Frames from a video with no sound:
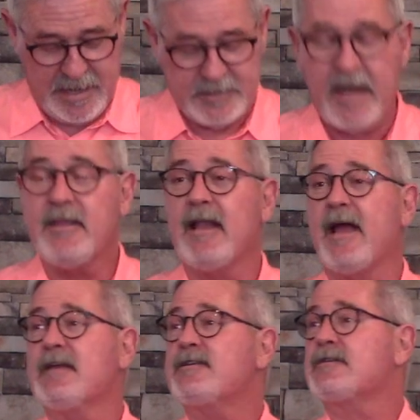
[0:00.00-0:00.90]

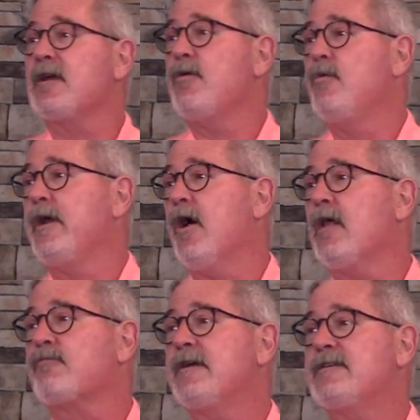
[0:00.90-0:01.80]
Nonetheless, we
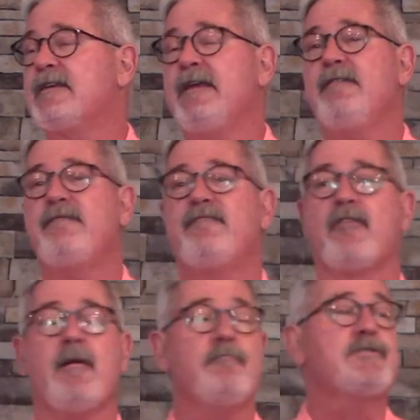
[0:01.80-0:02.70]
all received
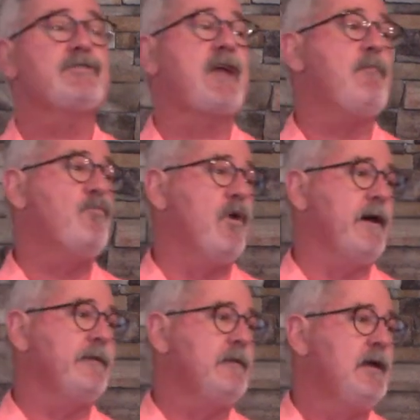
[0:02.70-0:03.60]
from
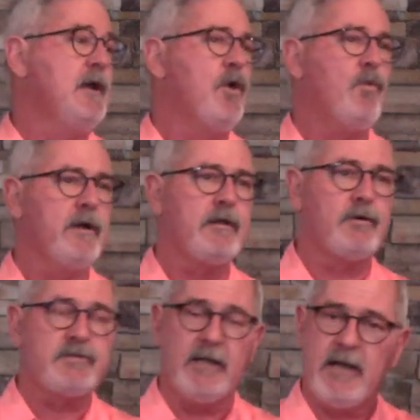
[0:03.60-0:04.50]
someone one of
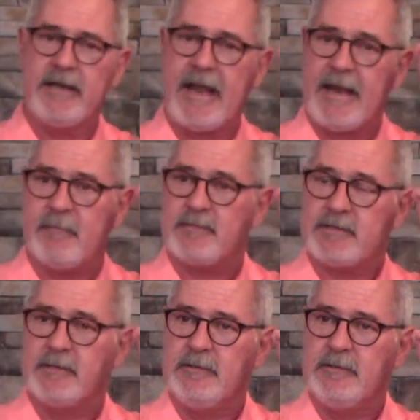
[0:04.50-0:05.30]
those little names.